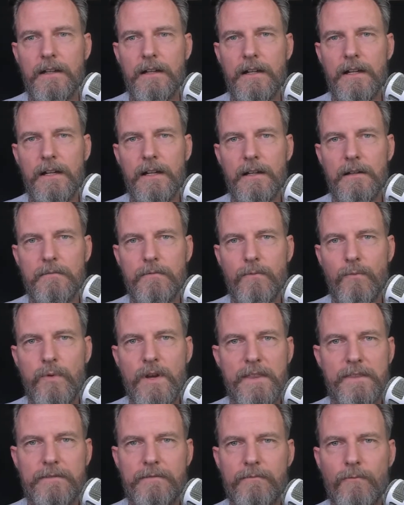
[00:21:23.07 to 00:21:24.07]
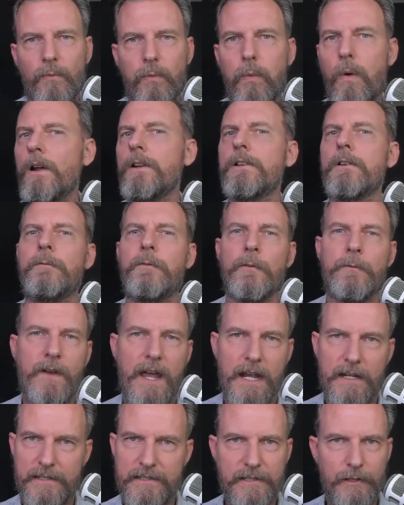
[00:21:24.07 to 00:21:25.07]
with wonderful
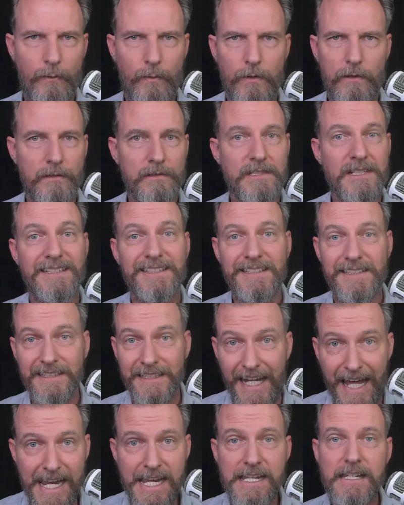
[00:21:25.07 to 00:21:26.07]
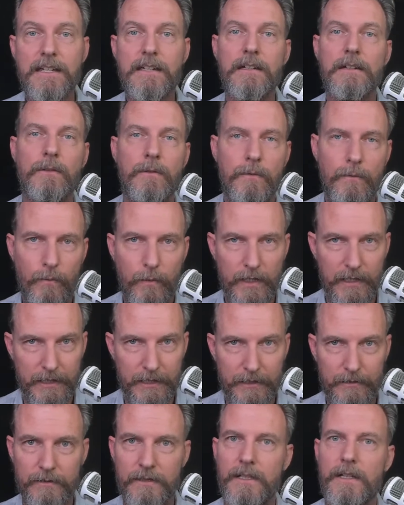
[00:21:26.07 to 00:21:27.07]
fantasy worlds like
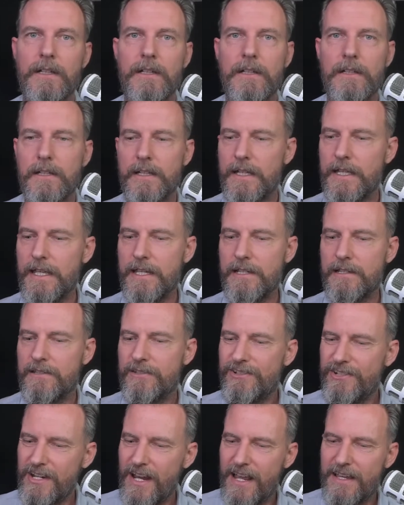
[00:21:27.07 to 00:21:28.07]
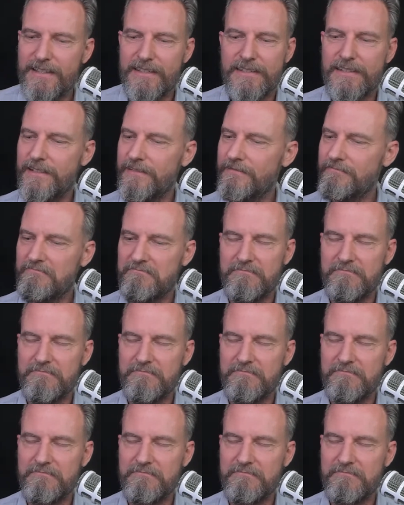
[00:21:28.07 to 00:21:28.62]
Willow it's just